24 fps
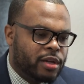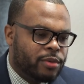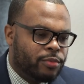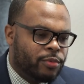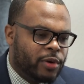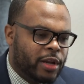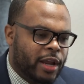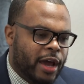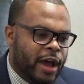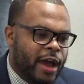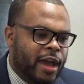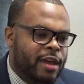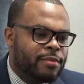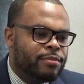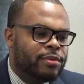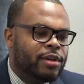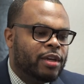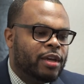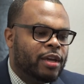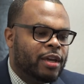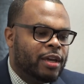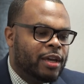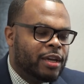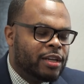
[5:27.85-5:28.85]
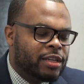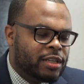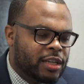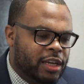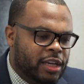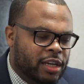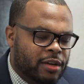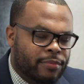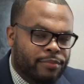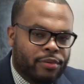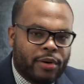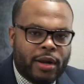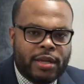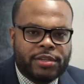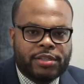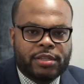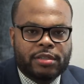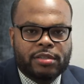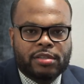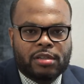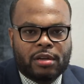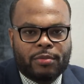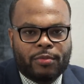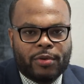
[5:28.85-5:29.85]
When I'm
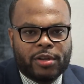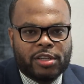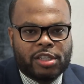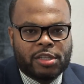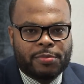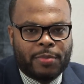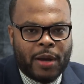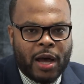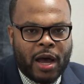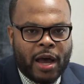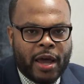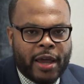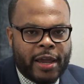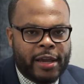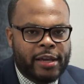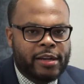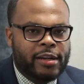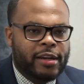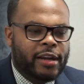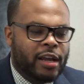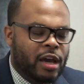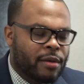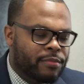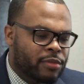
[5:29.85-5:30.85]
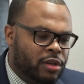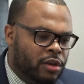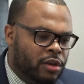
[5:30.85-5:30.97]
decompressing someone's spine and I'm